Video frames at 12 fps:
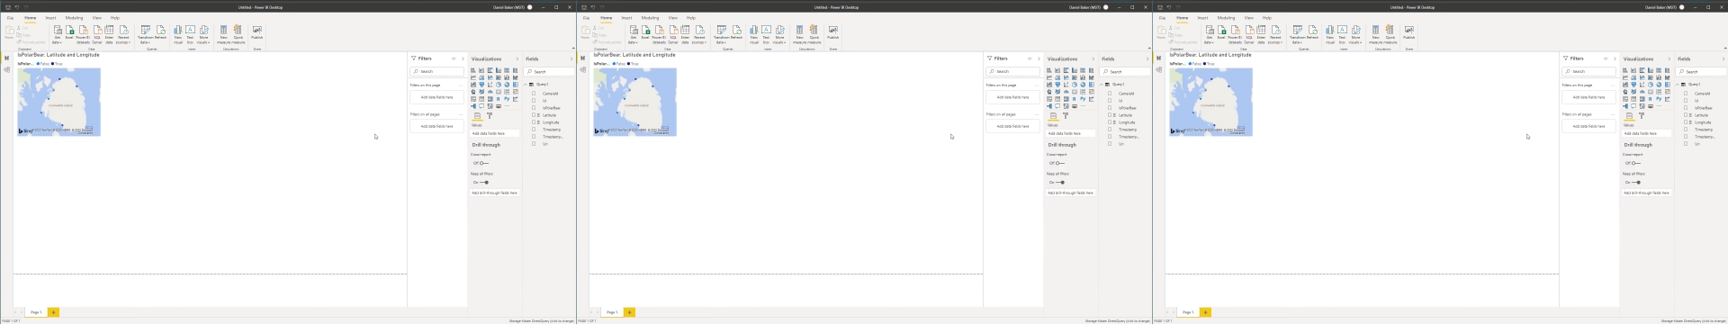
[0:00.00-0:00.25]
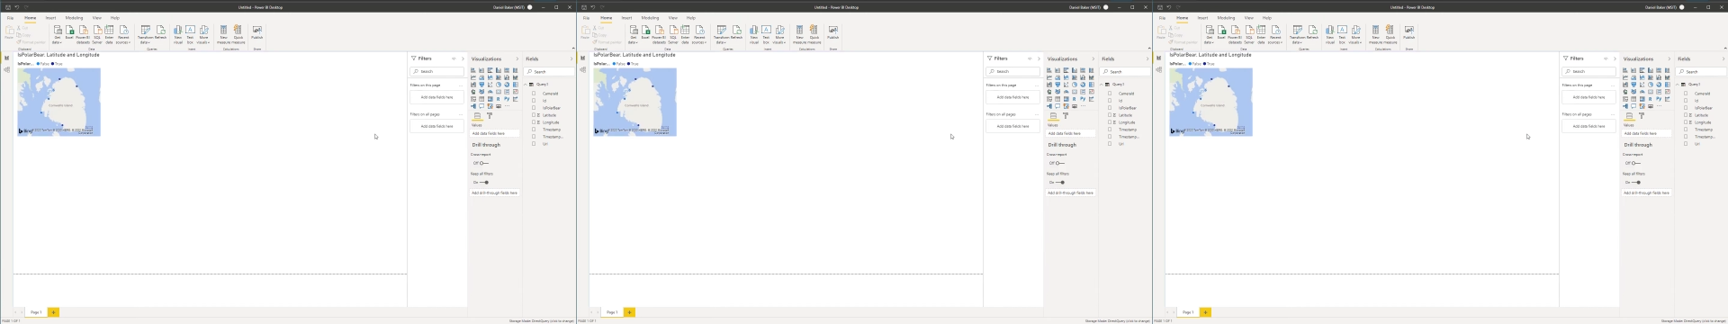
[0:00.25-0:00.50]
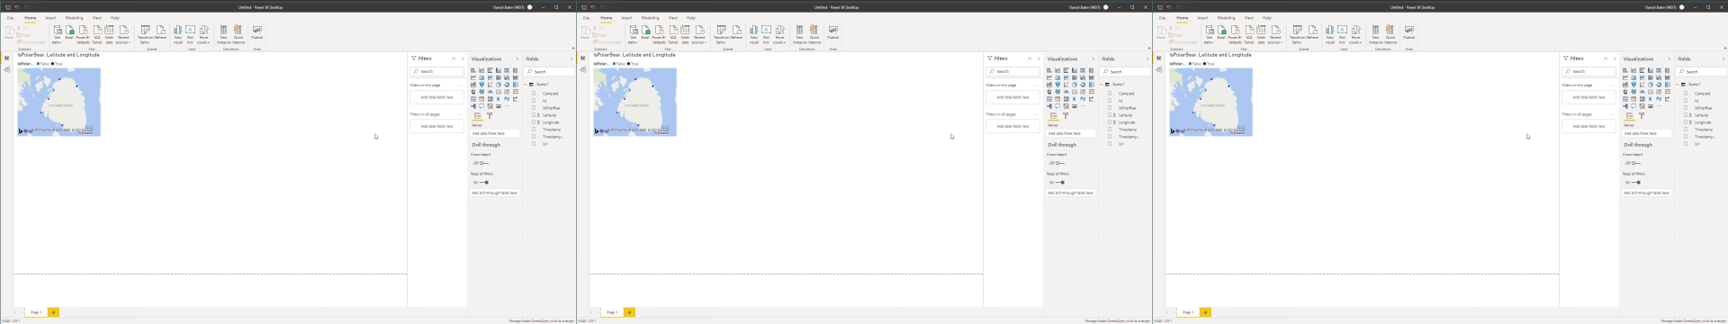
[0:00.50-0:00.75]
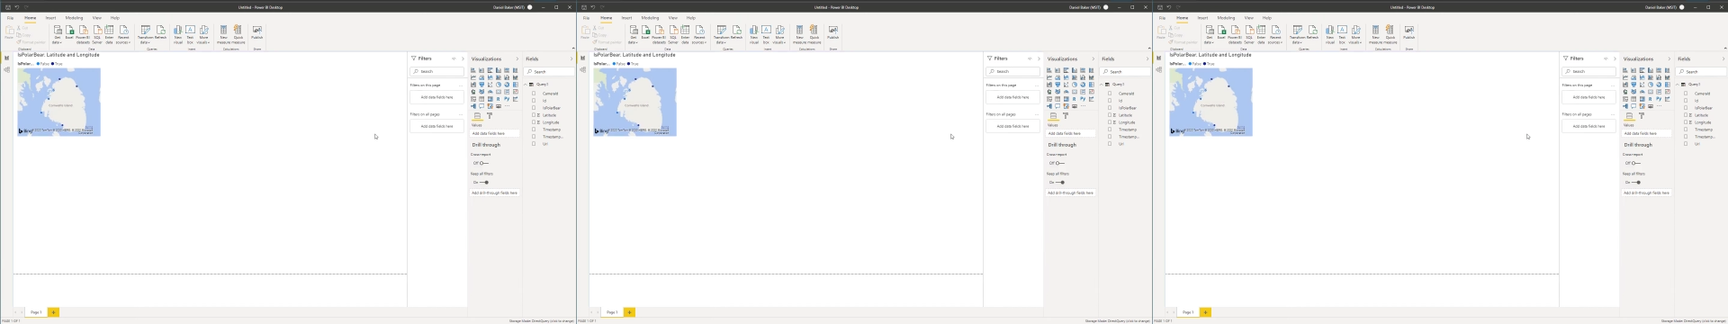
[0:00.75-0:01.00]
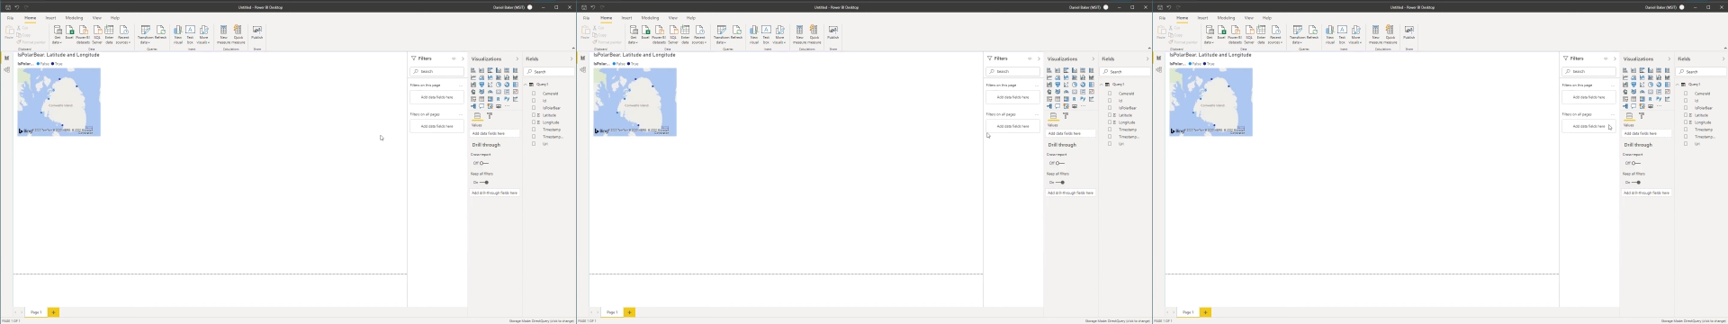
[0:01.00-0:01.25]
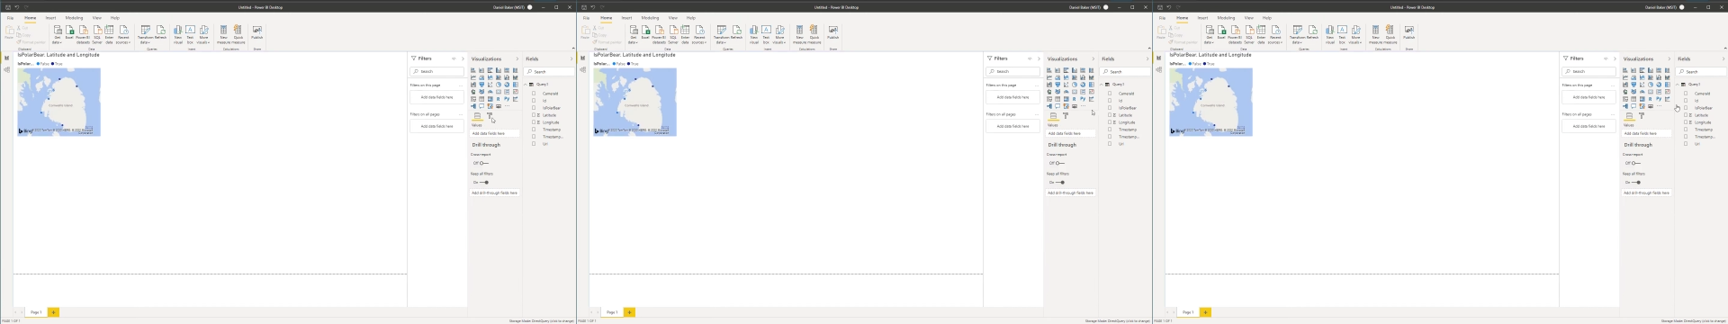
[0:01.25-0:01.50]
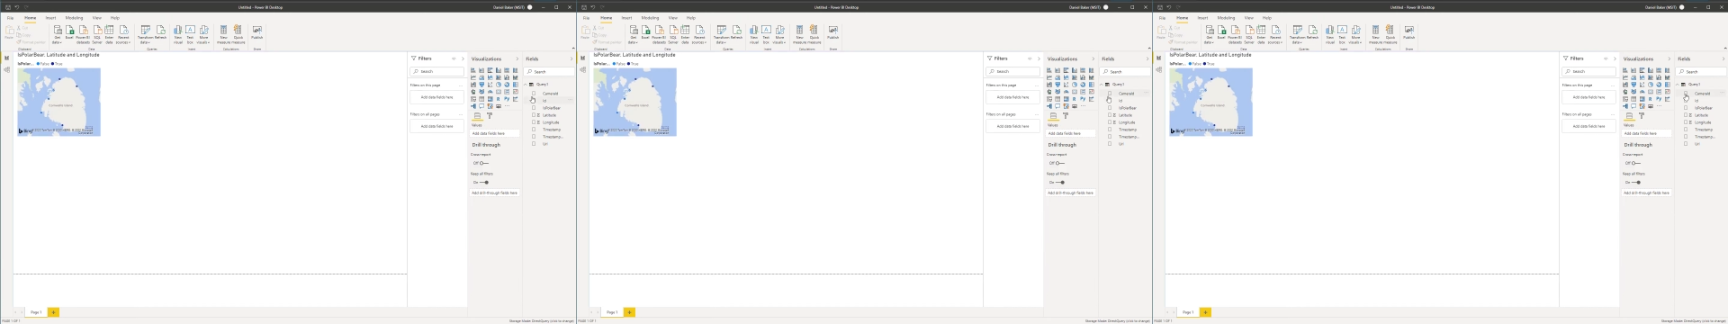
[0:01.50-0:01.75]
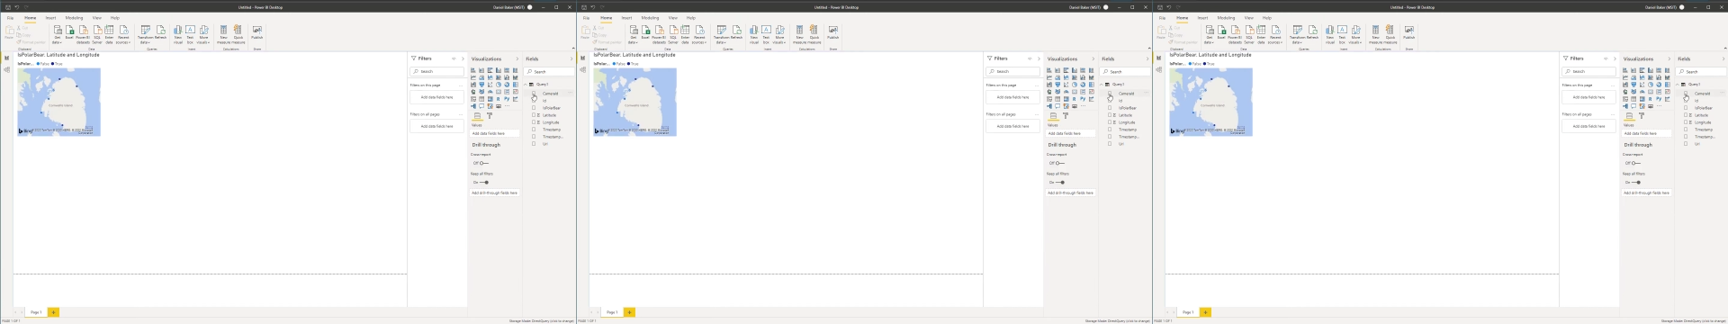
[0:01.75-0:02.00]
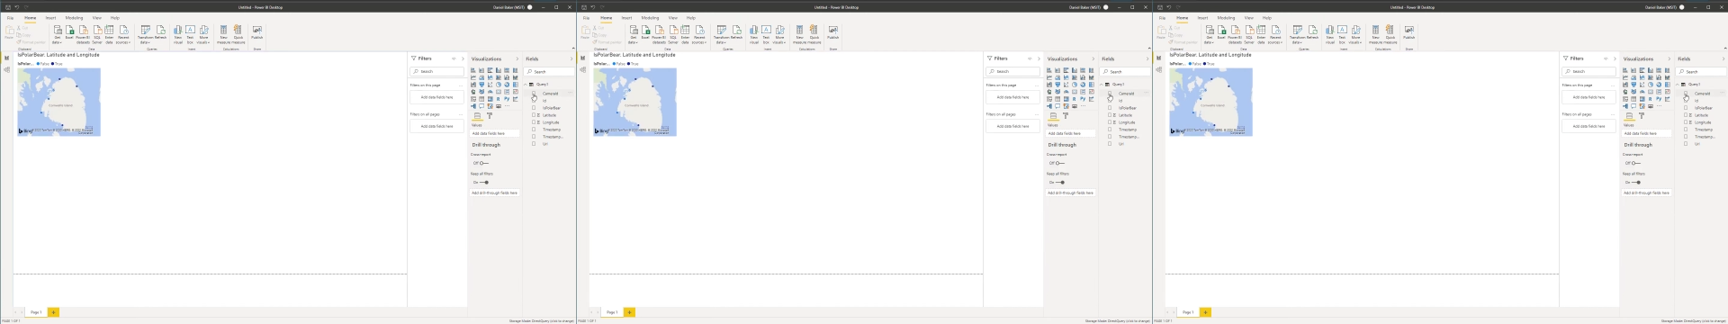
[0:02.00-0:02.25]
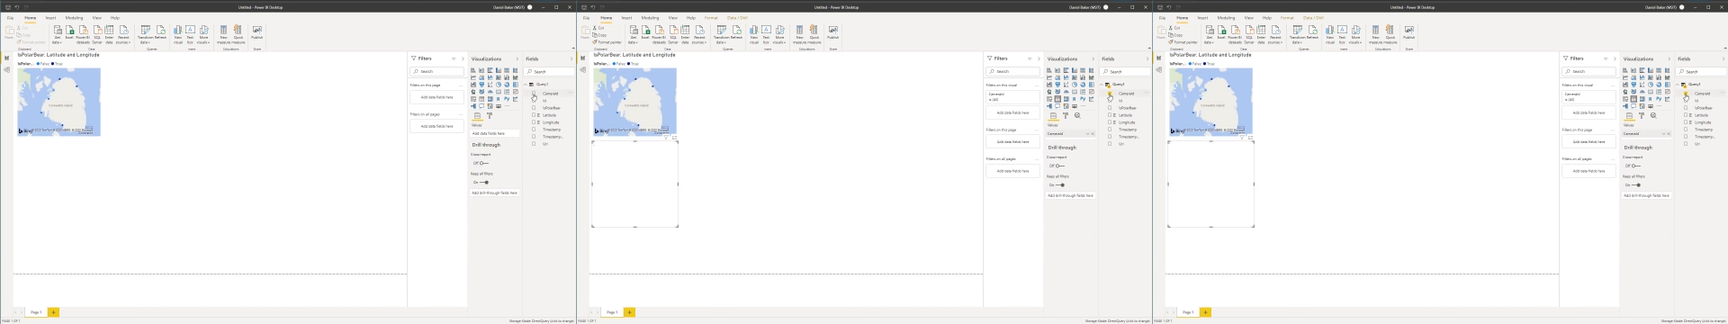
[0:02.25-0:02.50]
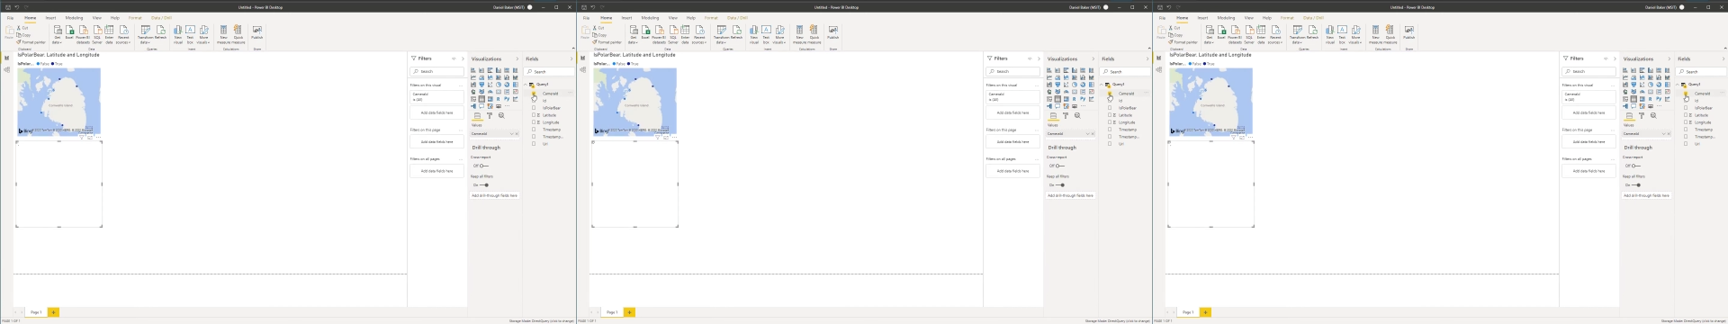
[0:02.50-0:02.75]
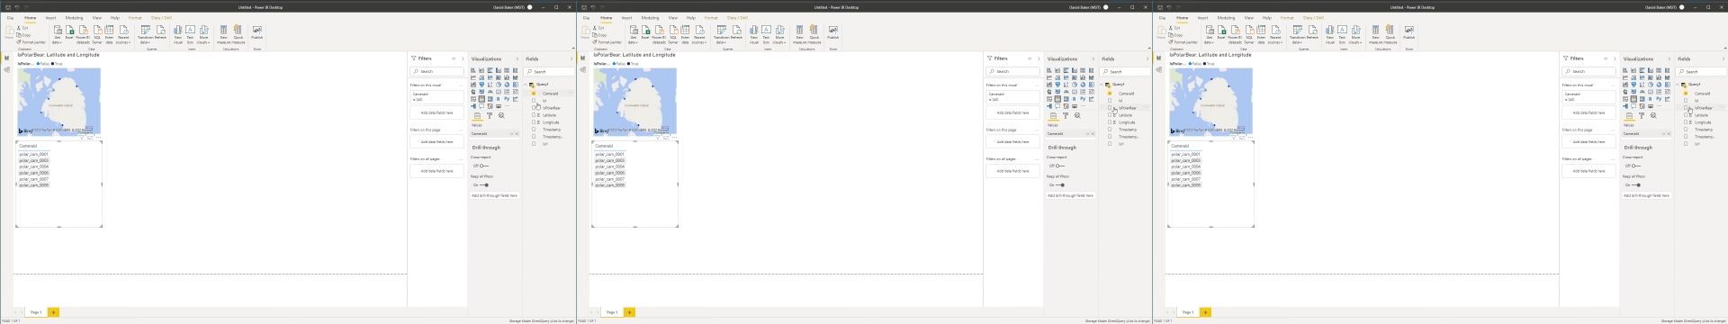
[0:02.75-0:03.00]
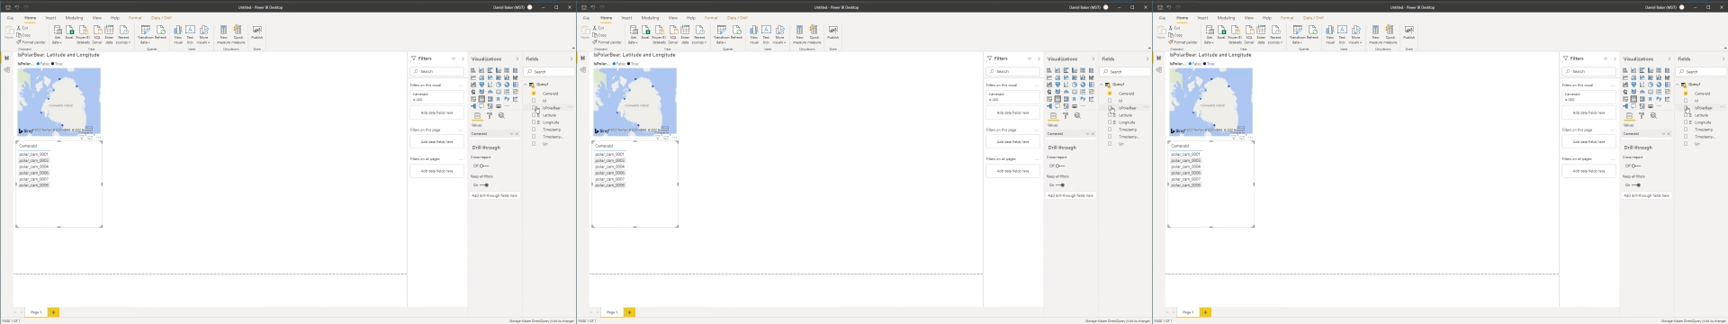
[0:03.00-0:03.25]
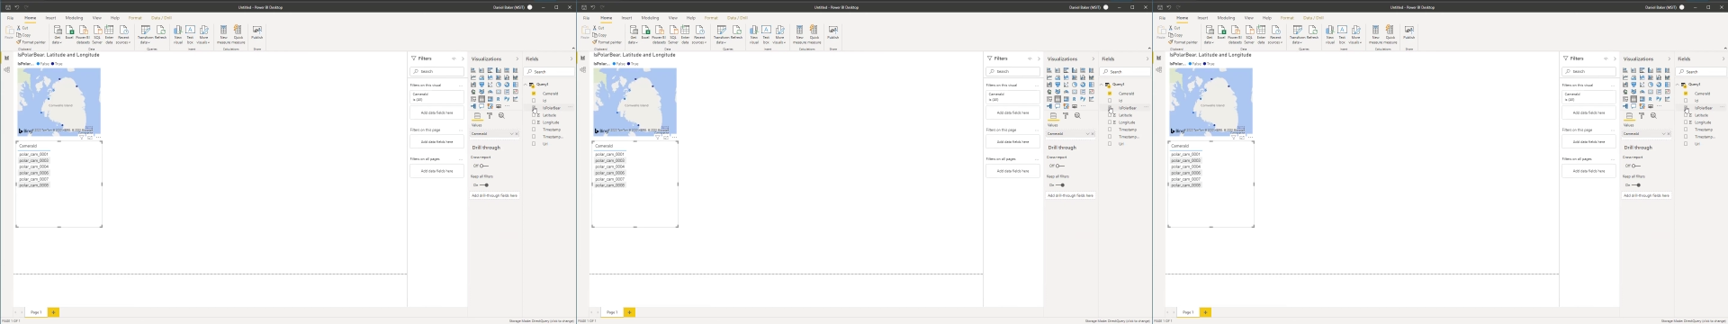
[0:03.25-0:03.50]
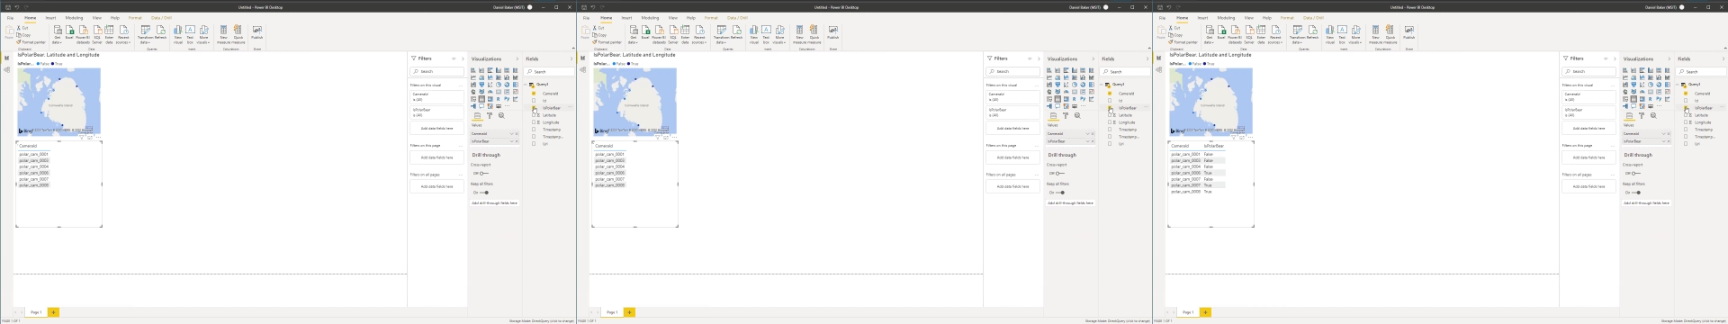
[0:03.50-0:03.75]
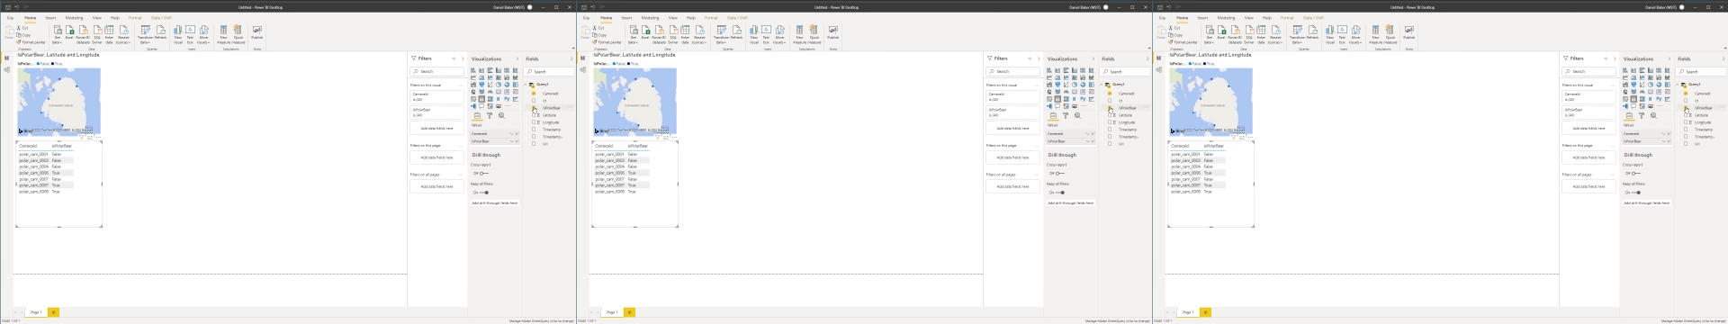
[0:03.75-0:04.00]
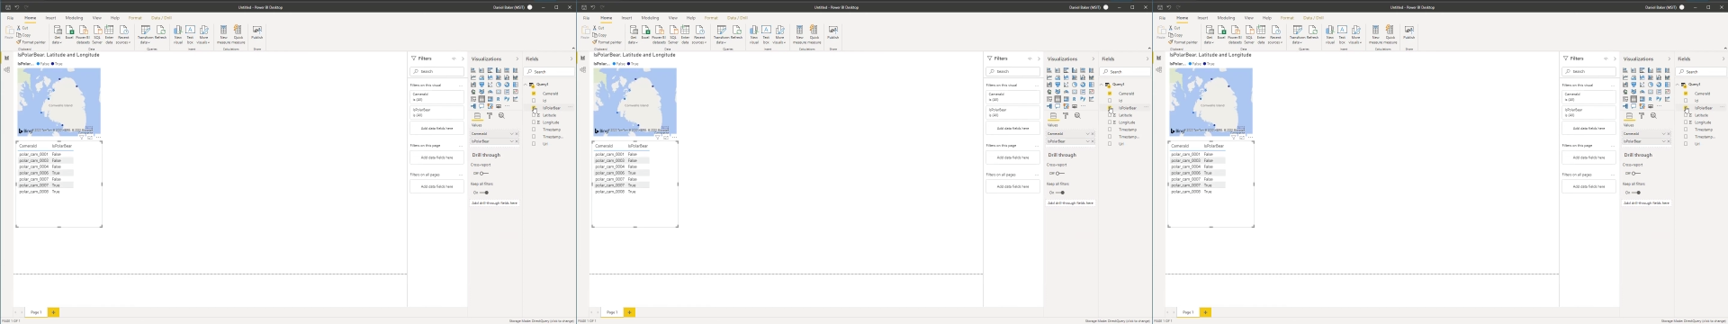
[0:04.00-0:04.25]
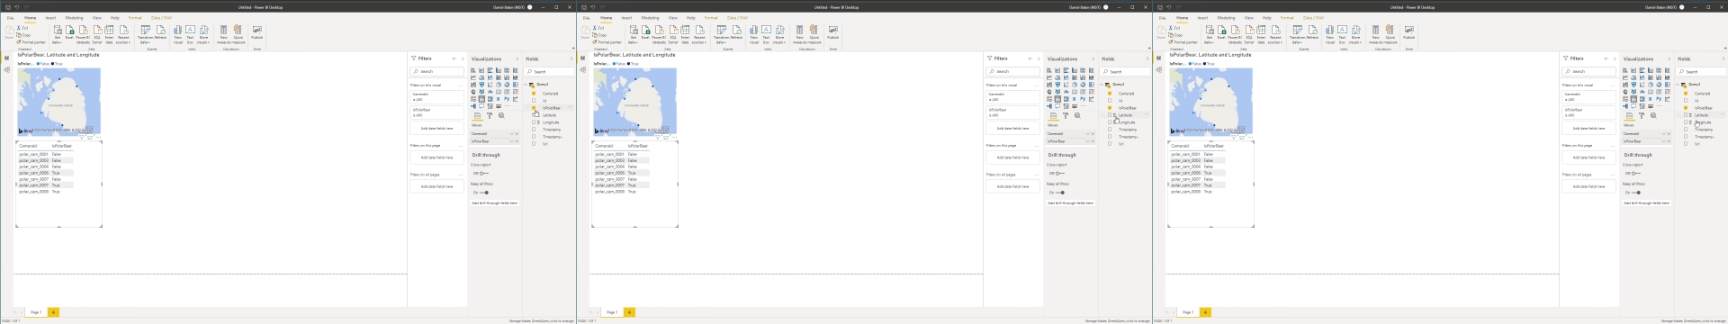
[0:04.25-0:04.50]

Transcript: Nobody's mouth can be seen.